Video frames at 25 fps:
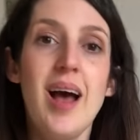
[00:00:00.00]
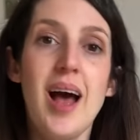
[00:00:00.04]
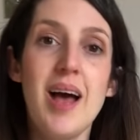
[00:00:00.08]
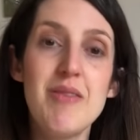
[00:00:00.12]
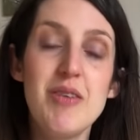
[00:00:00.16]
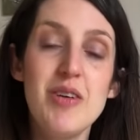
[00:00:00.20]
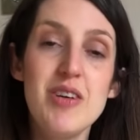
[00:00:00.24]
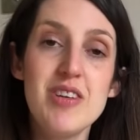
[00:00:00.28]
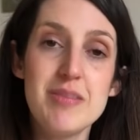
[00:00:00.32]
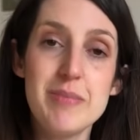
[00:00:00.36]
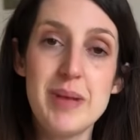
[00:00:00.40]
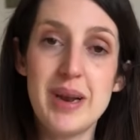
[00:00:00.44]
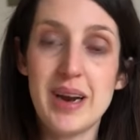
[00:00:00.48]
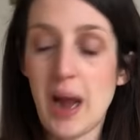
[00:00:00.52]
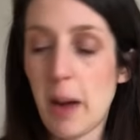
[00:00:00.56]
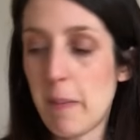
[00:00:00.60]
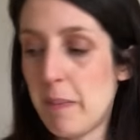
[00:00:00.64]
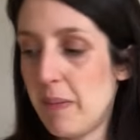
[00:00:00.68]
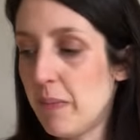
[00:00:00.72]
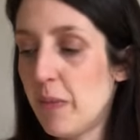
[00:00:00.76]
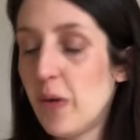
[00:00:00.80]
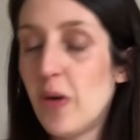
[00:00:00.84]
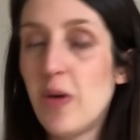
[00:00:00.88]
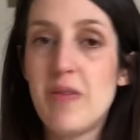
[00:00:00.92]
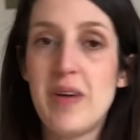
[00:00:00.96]
I've also made a
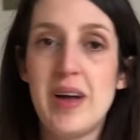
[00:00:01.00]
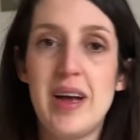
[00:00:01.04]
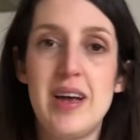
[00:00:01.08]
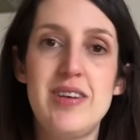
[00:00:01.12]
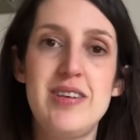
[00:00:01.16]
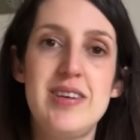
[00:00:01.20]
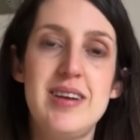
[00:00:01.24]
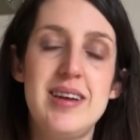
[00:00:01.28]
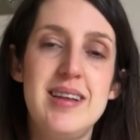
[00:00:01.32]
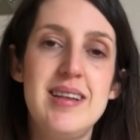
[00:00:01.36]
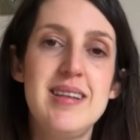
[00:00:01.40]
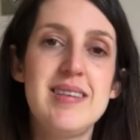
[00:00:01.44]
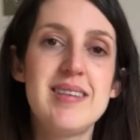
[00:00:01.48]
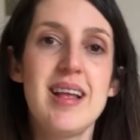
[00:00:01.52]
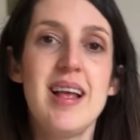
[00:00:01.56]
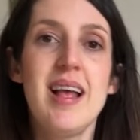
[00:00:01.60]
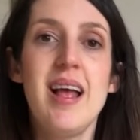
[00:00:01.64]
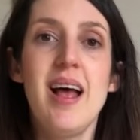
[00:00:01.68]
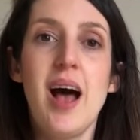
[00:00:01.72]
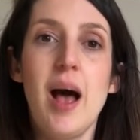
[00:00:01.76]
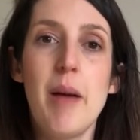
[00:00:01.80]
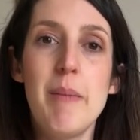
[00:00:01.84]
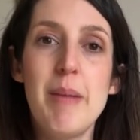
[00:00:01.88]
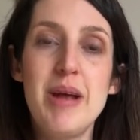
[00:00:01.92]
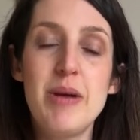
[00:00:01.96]
couple more versions.
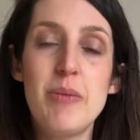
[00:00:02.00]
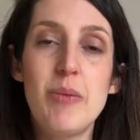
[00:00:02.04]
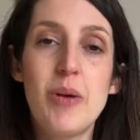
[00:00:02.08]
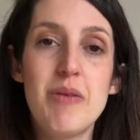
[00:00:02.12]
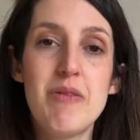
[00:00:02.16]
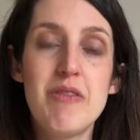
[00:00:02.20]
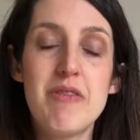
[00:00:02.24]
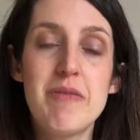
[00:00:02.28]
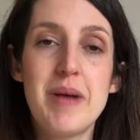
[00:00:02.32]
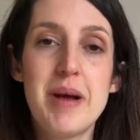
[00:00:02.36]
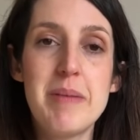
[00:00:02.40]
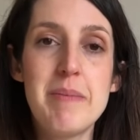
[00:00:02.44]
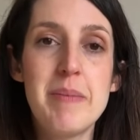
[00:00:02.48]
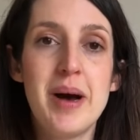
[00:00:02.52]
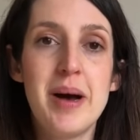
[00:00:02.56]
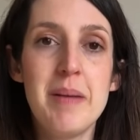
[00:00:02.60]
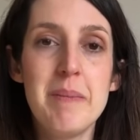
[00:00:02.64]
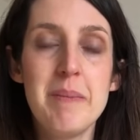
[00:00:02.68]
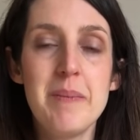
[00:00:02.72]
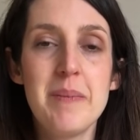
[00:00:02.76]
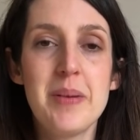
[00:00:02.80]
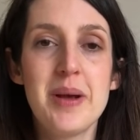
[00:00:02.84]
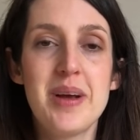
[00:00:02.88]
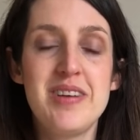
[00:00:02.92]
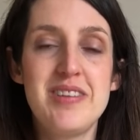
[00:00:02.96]
I made one for my
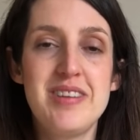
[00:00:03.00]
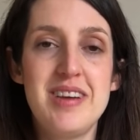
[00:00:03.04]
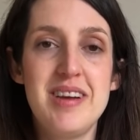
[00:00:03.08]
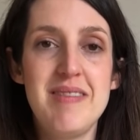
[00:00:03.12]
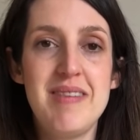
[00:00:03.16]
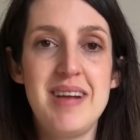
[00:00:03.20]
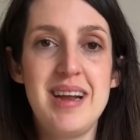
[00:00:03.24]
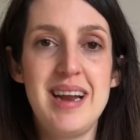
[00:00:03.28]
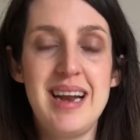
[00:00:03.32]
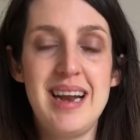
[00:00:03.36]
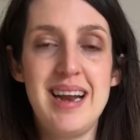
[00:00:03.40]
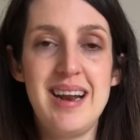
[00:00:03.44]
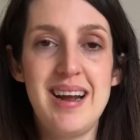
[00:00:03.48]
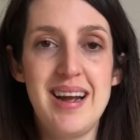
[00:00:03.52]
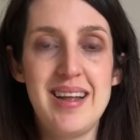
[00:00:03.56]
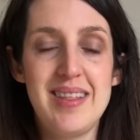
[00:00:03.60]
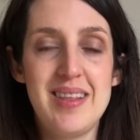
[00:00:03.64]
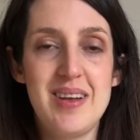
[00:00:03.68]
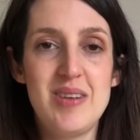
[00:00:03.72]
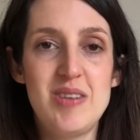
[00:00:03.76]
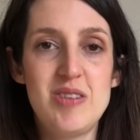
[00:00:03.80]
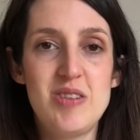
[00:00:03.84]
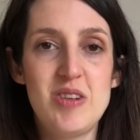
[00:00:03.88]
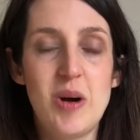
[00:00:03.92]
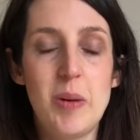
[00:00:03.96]
mum because she really liked those